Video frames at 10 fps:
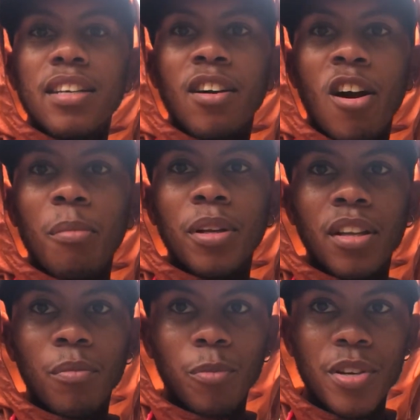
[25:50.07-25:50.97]

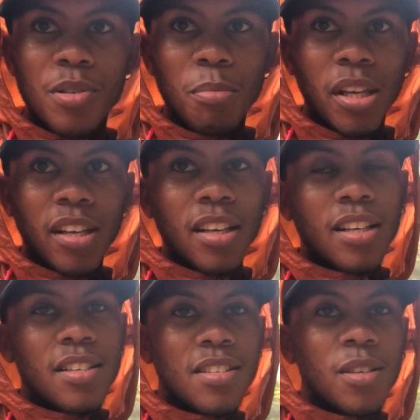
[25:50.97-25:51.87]
Garmin inReach Mini.
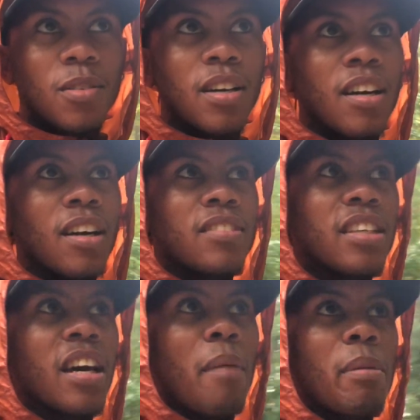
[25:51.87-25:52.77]
So
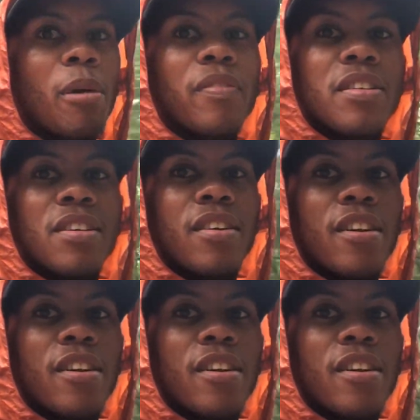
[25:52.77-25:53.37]
yeah, happy birthday to